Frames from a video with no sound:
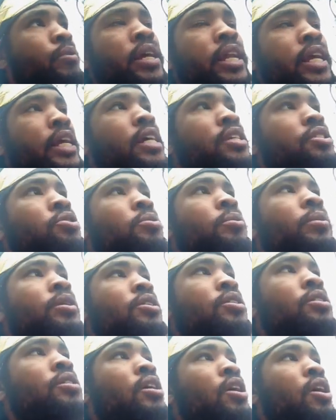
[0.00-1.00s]
reading history,
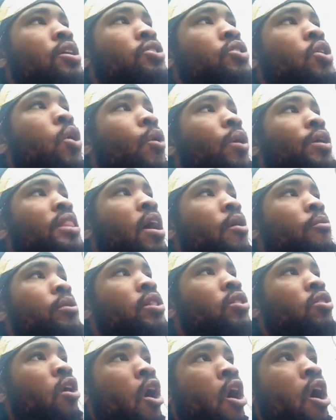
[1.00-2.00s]
just knowing that we
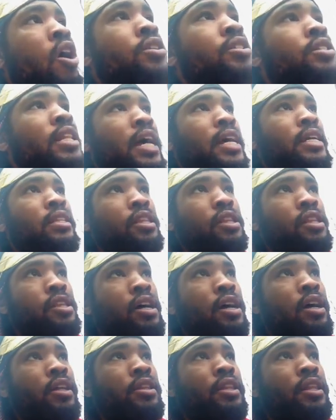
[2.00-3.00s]
lost
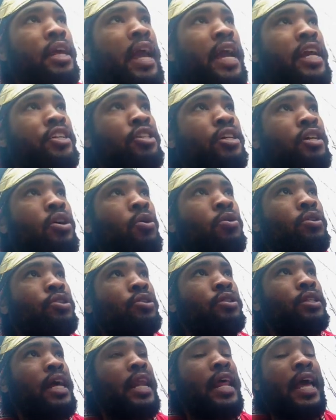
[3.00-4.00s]
the ancient
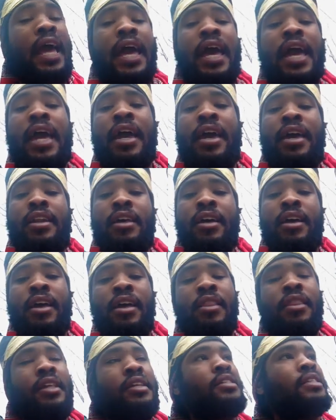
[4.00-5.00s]
cultures that had
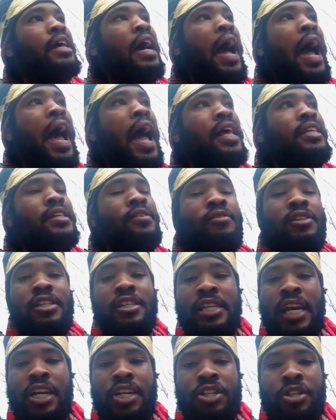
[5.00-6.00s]
this high
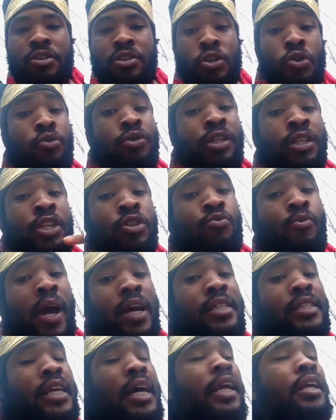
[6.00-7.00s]
civilization using this
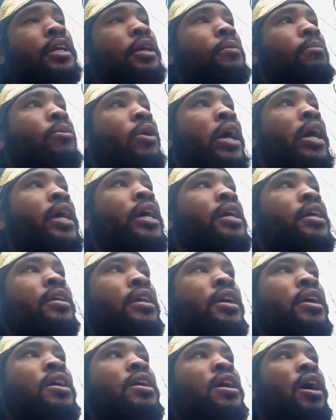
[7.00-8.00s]
right side of their brain,
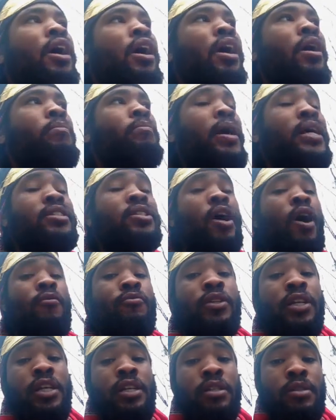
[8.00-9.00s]
based
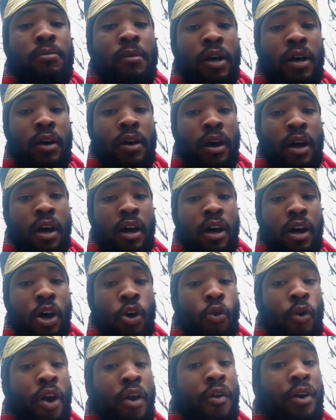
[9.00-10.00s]
off these
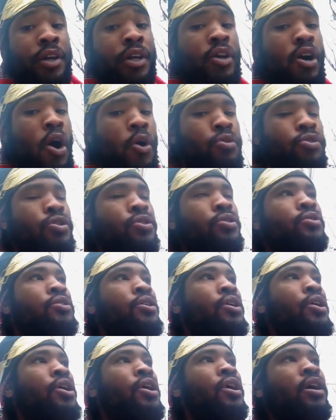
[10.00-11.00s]
Aquarian cultures,
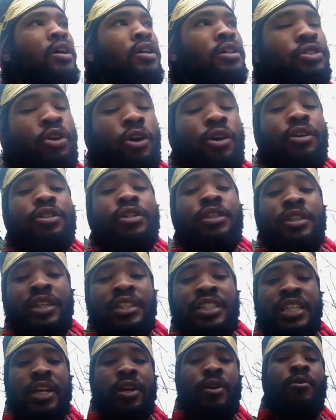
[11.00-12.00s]
started to
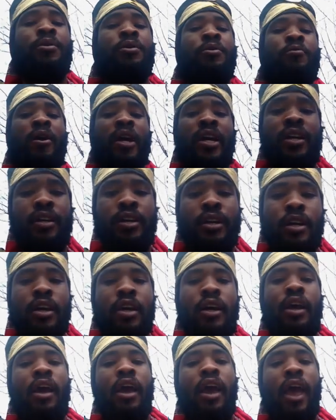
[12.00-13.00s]
deteriorate,
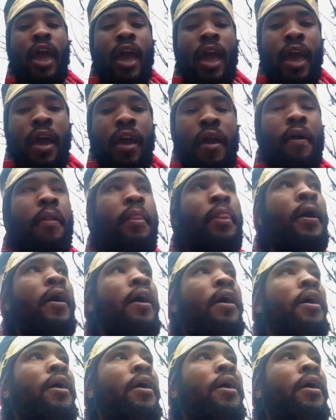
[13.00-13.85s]
and